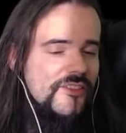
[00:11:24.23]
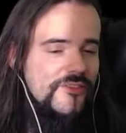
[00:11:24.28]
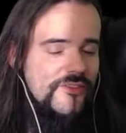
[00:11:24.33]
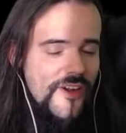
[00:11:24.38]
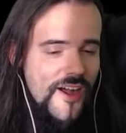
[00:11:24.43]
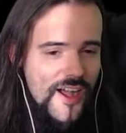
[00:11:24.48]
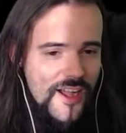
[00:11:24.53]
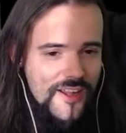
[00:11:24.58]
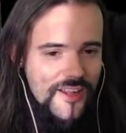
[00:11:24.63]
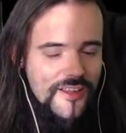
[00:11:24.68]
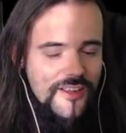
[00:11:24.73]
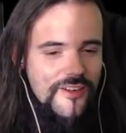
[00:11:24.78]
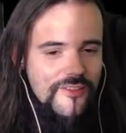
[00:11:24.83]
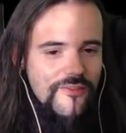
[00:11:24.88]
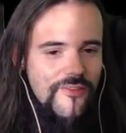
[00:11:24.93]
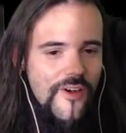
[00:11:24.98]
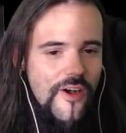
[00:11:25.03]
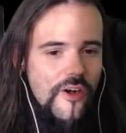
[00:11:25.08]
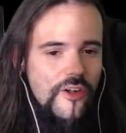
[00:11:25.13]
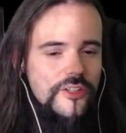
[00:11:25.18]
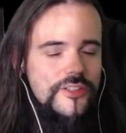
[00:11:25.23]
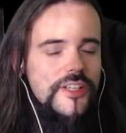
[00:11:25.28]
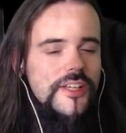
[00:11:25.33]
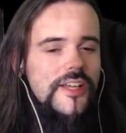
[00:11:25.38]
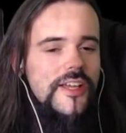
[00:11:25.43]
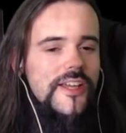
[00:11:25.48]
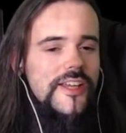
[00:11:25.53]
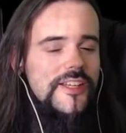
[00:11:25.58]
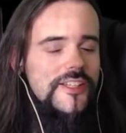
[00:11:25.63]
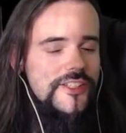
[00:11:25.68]
fuck vault,
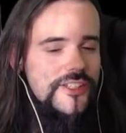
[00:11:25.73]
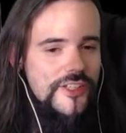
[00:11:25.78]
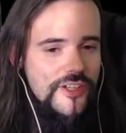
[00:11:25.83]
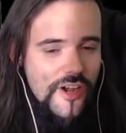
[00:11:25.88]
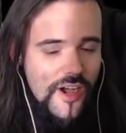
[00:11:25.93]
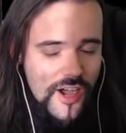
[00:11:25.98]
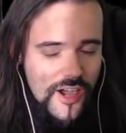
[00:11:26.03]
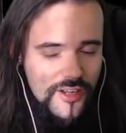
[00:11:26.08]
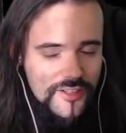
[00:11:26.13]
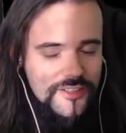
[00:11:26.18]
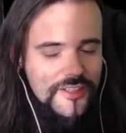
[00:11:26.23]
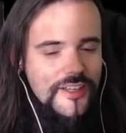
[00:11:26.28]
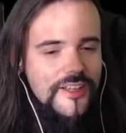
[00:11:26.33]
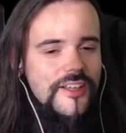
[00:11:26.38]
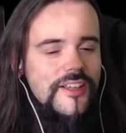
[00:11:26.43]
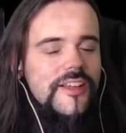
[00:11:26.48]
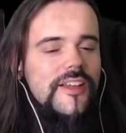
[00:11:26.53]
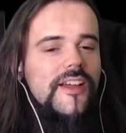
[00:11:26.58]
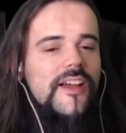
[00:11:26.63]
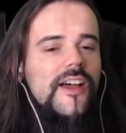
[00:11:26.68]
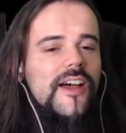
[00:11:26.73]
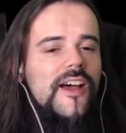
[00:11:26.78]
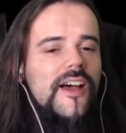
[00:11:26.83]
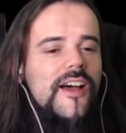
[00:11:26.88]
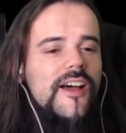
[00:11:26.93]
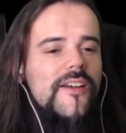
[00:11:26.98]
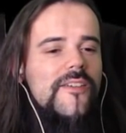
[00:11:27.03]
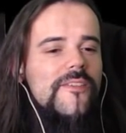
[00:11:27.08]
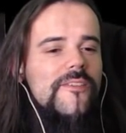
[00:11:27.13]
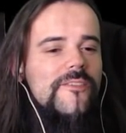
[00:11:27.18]
it's gone.
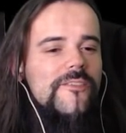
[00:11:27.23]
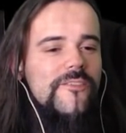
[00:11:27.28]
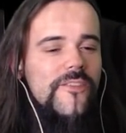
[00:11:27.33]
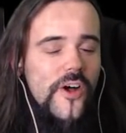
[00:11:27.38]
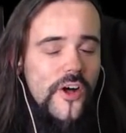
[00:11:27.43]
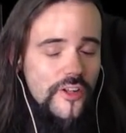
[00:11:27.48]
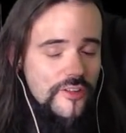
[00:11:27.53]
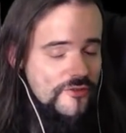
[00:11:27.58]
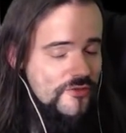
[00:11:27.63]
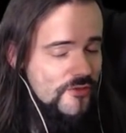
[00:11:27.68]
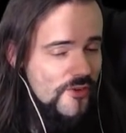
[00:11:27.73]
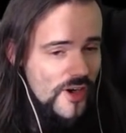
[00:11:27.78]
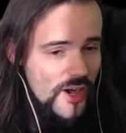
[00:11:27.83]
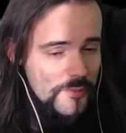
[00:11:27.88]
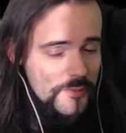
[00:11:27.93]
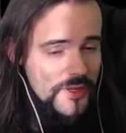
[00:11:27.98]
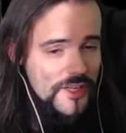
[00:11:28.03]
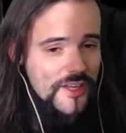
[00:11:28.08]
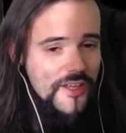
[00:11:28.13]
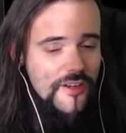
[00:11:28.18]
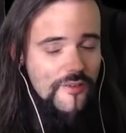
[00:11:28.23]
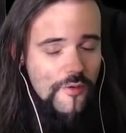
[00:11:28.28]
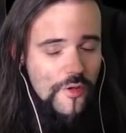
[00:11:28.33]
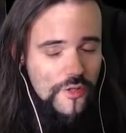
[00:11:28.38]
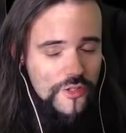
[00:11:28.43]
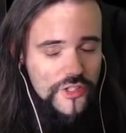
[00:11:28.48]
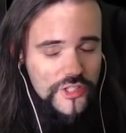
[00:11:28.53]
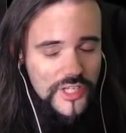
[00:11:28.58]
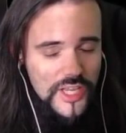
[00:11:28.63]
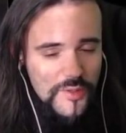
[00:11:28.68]
Vault farming and
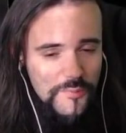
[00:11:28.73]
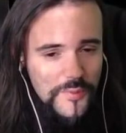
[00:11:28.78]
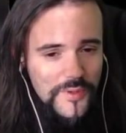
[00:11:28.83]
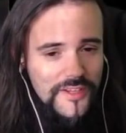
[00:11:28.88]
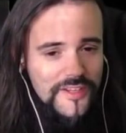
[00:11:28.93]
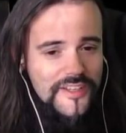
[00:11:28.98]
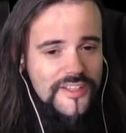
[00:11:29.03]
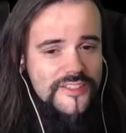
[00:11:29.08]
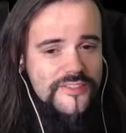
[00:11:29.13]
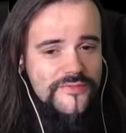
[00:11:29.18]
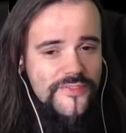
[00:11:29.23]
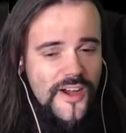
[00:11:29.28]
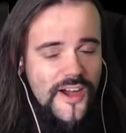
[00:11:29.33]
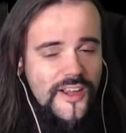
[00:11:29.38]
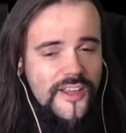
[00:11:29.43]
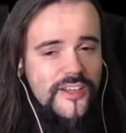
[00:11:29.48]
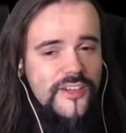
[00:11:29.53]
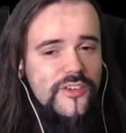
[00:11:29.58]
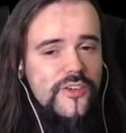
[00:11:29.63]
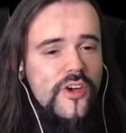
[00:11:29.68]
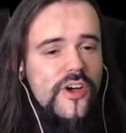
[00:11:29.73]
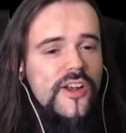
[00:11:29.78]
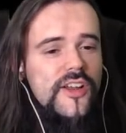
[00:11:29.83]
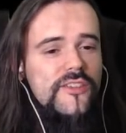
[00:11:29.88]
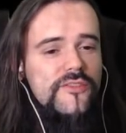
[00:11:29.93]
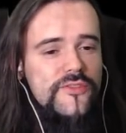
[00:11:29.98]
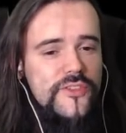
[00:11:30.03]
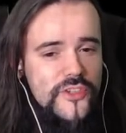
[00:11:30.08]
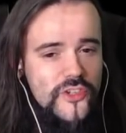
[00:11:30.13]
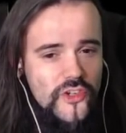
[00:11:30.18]
vault shaping is fucking gone
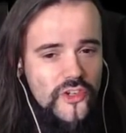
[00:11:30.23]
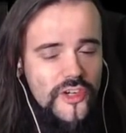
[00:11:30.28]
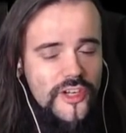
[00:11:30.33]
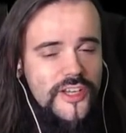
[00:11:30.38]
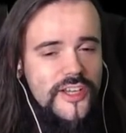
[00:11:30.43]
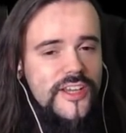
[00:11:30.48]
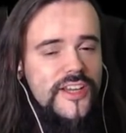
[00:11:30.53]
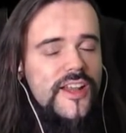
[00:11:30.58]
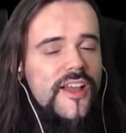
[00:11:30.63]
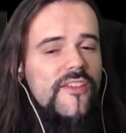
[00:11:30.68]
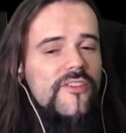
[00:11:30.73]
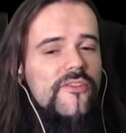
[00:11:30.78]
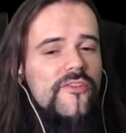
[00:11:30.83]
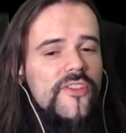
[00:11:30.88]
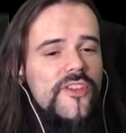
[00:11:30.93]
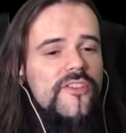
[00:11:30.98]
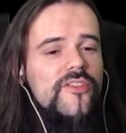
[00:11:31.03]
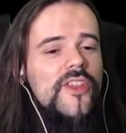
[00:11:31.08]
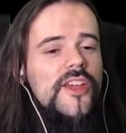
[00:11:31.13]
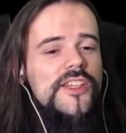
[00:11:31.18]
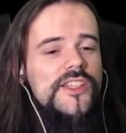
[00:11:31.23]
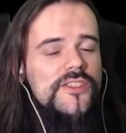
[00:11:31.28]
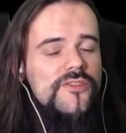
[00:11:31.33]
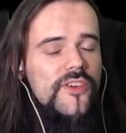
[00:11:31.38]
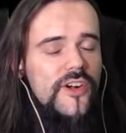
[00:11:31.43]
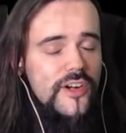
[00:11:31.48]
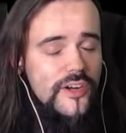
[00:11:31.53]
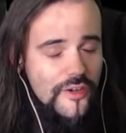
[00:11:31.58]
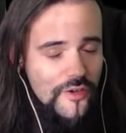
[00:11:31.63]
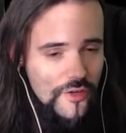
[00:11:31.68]
officially, and I think that's
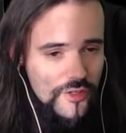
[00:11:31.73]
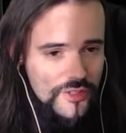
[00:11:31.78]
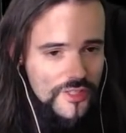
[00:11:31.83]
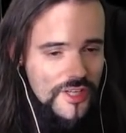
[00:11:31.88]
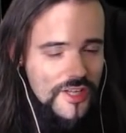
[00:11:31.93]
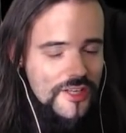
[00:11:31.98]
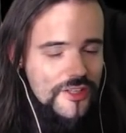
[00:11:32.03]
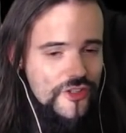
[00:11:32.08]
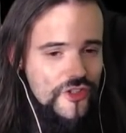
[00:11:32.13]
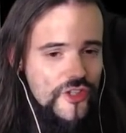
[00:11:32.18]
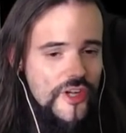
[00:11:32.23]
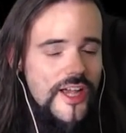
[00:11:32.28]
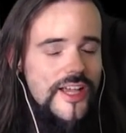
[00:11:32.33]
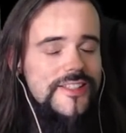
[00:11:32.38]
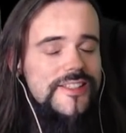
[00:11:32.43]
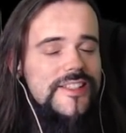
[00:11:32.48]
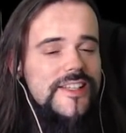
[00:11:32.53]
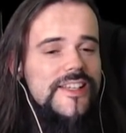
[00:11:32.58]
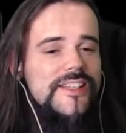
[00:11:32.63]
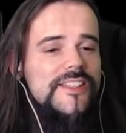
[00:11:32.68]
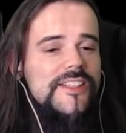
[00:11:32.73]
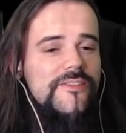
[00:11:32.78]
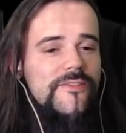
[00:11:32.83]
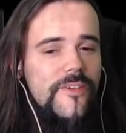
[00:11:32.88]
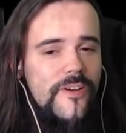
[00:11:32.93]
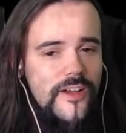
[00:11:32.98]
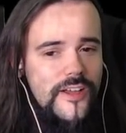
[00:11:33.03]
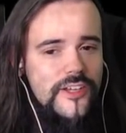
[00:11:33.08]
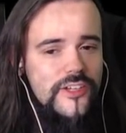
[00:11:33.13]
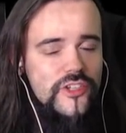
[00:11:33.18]
very good, just as the
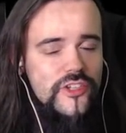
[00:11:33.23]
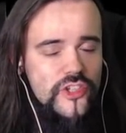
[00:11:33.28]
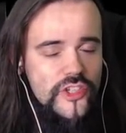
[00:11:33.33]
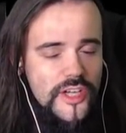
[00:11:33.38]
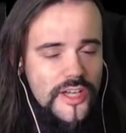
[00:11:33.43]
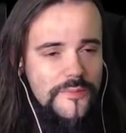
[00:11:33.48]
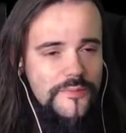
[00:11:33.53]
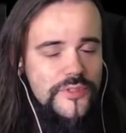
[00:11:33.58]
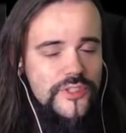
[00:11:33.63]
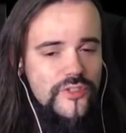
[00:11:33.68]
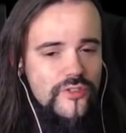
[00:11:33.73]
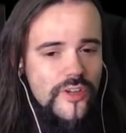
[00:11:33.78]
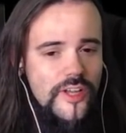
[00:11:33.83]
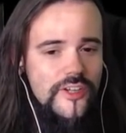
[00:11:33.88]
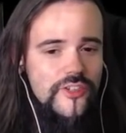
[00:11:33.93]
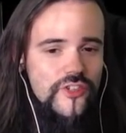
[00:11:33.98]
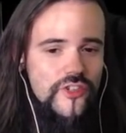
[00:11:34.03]
fucking shape strength